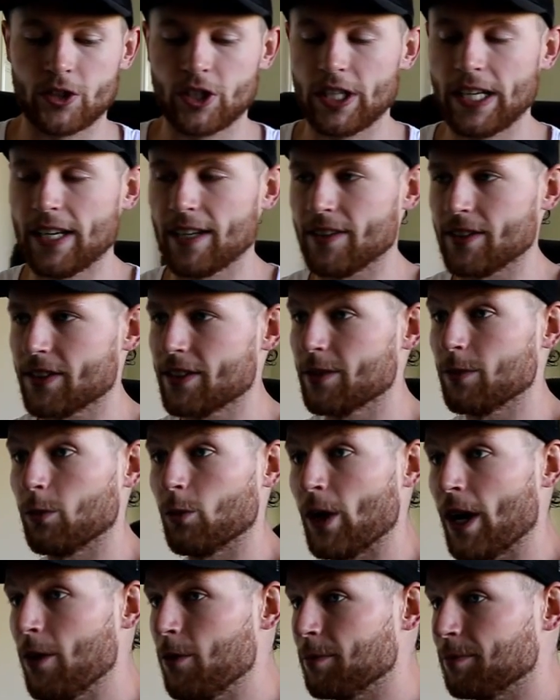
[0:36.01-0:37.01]
Cheers.
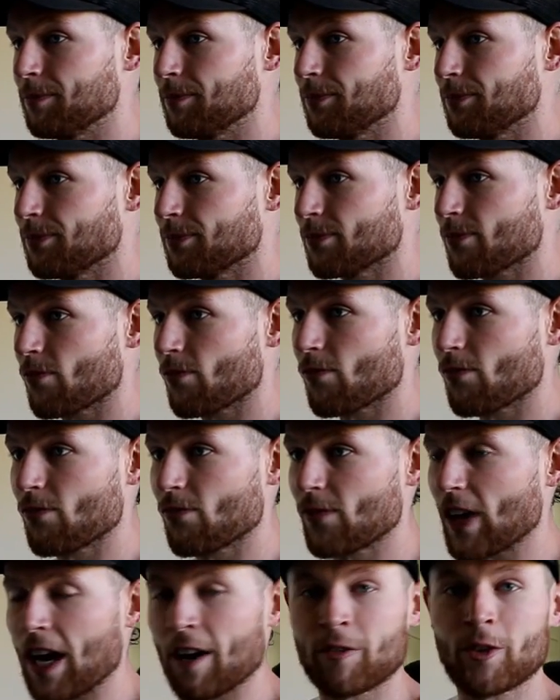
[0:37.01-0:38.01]
Well,
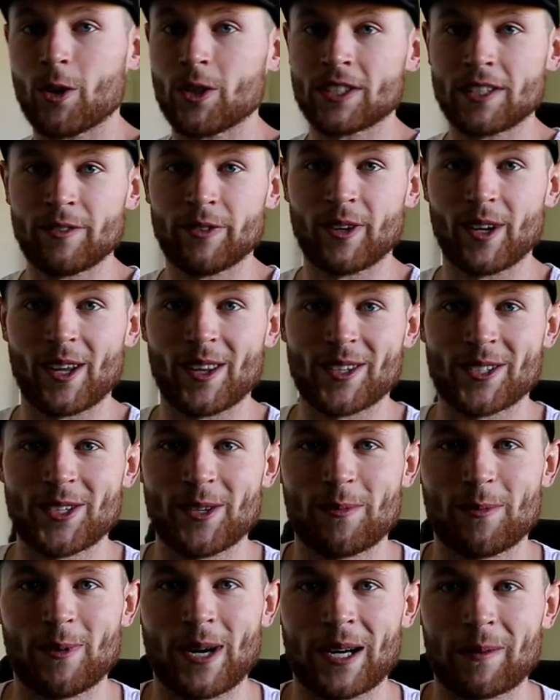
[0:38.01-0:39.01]
of course I follow the
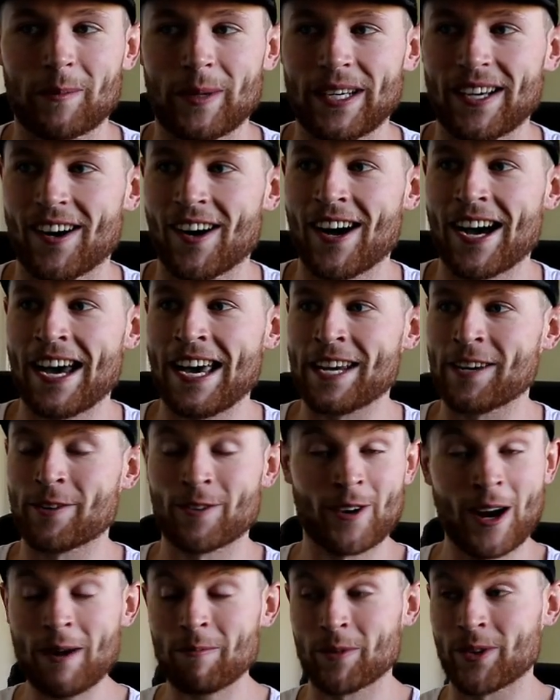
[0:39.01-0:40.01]
Super Rugby. I
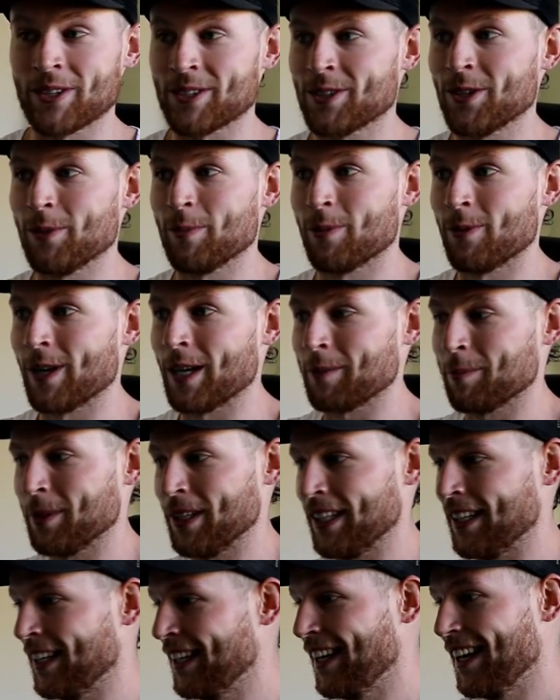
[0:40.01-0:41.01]
grew up with the Super
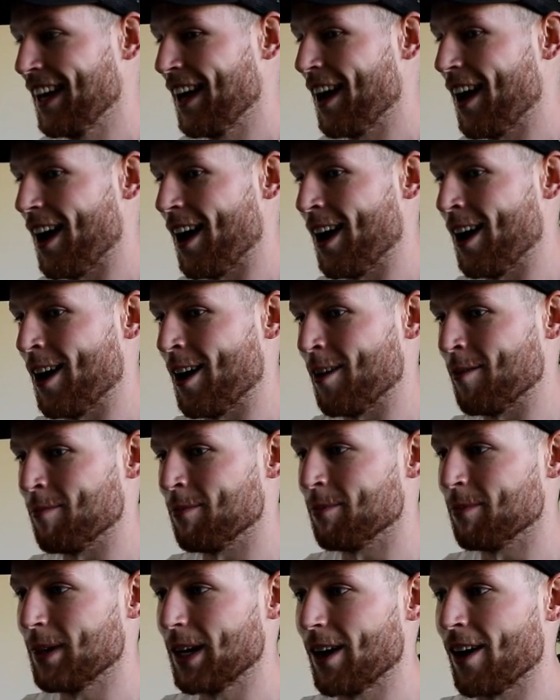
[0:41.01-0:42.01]
Rugby.
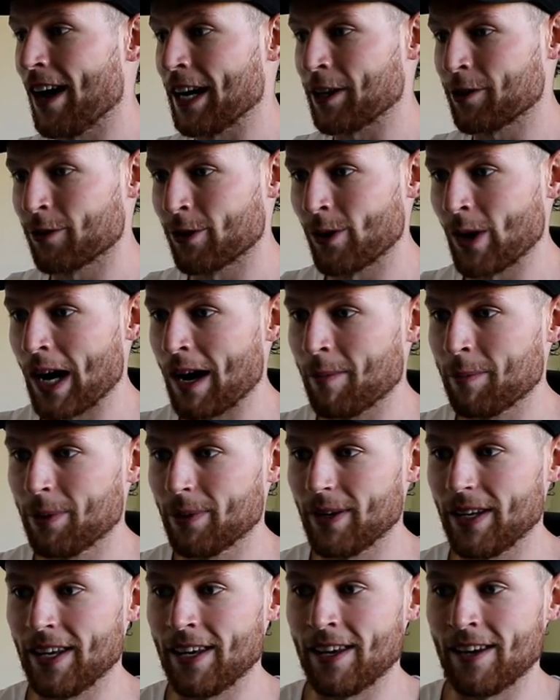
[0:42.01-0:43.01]
I grew
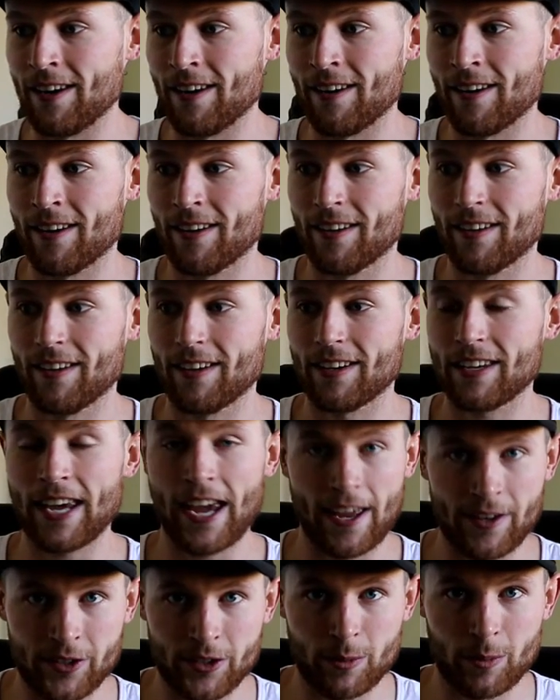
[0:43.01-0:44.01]
up in
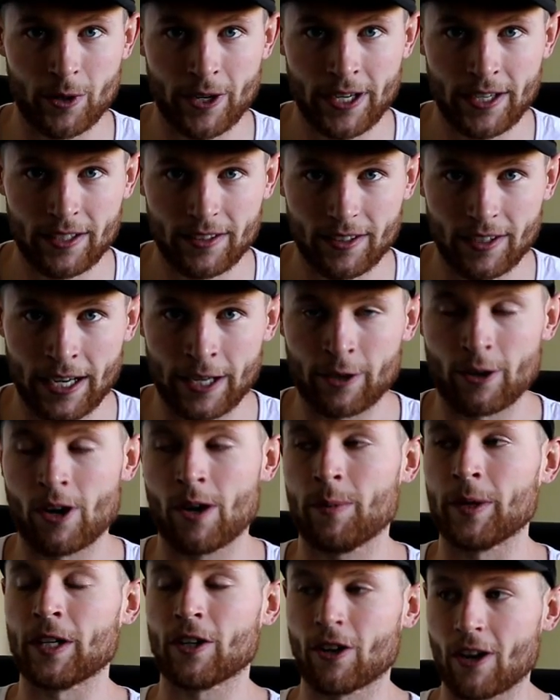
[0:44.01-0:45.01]
Canterbury. I grew
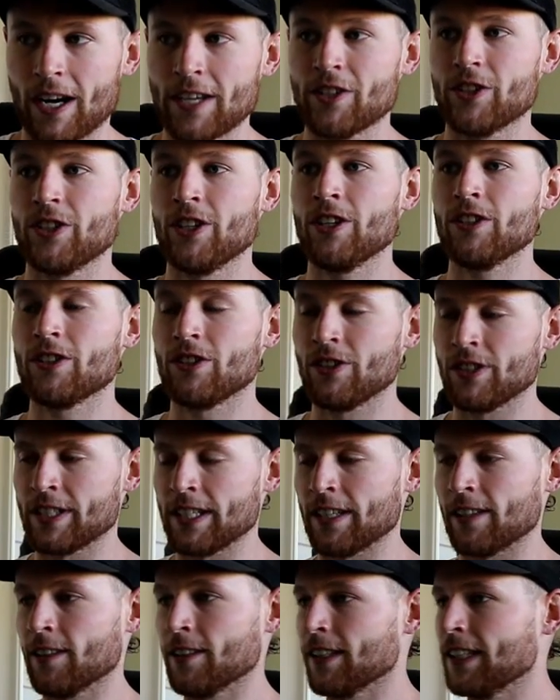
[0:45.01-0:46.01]
up in Christchurch, New
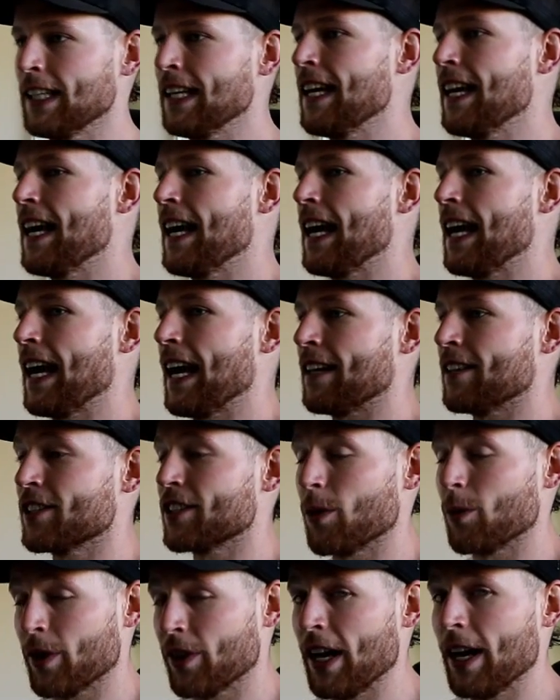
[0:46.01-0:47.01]
Zealand. And
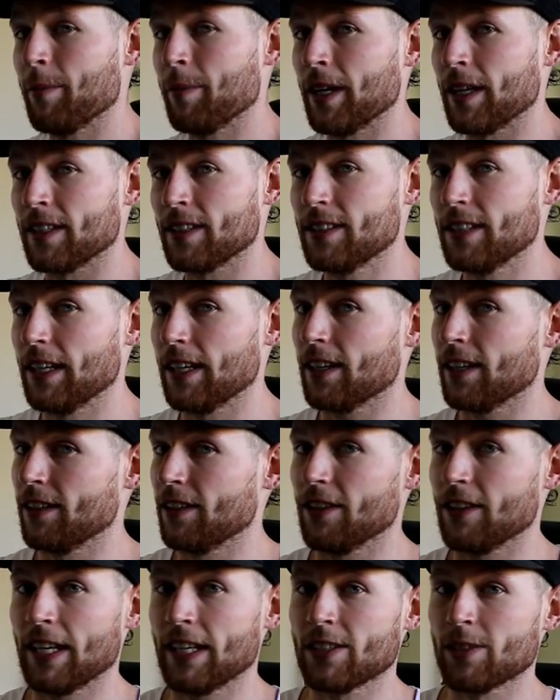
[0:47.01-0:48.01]
so with that being said,
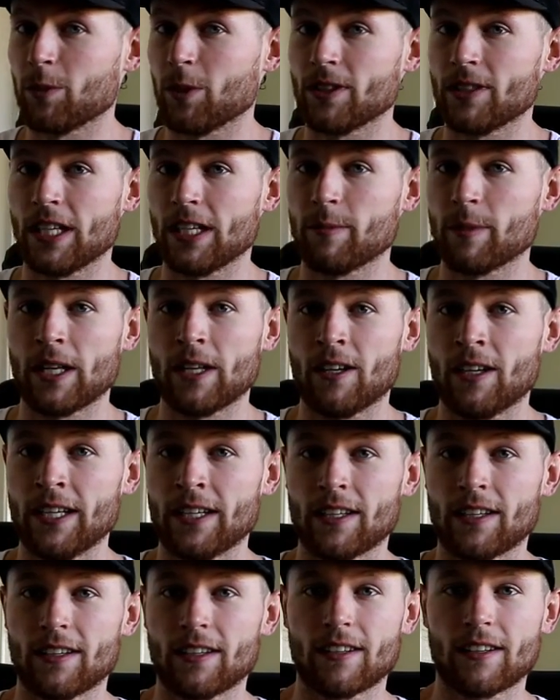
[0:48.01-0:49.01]
can you guess what team I
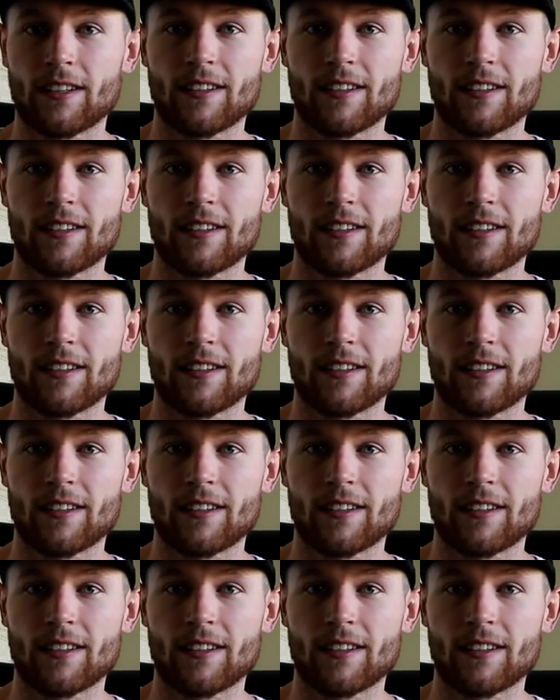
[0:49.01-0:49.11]
like?